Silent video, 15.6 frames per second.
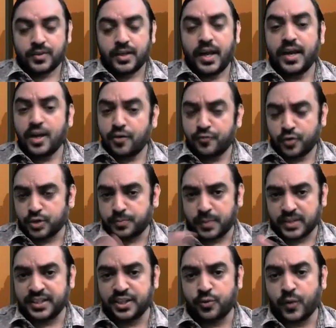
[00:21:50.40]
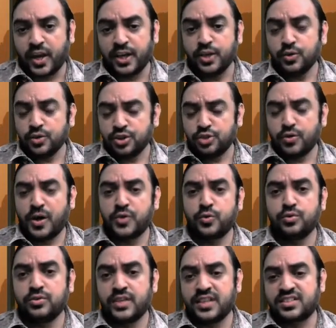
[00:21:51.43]
And of course, present value you have
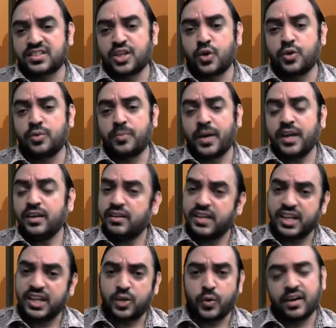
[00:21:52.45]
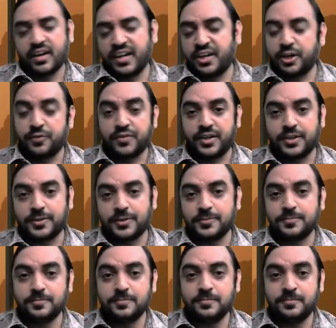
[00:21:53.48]
to discount by required rate of
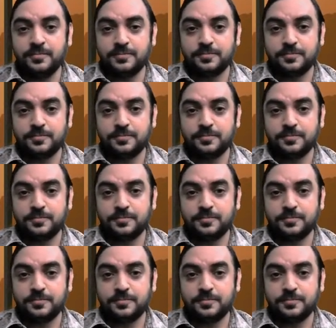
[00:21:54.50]
return.